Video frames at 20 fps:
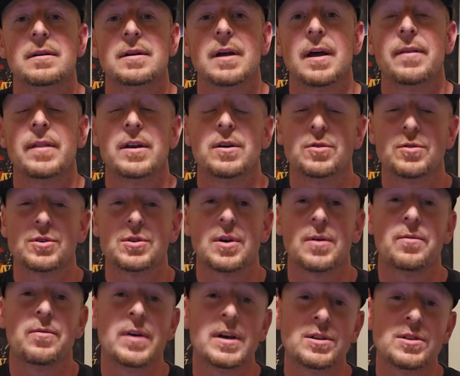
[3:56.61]
and then you'll
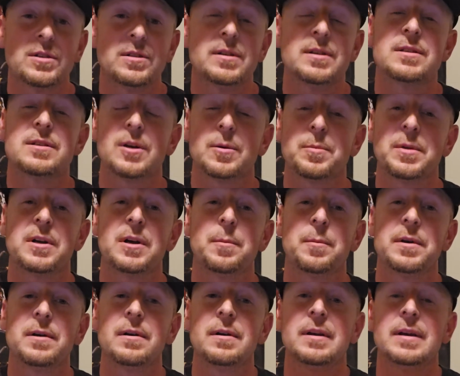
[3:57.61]
eventually start
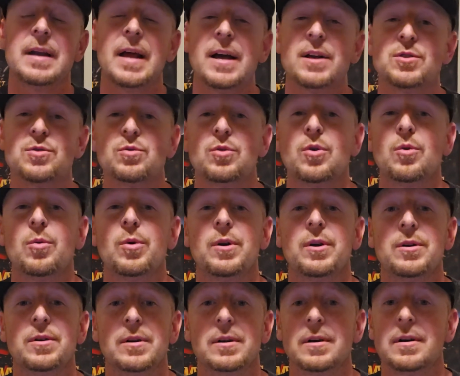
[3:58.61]
becoming natural where
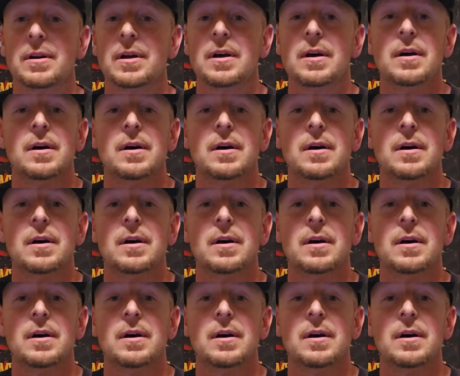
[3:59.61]
you can,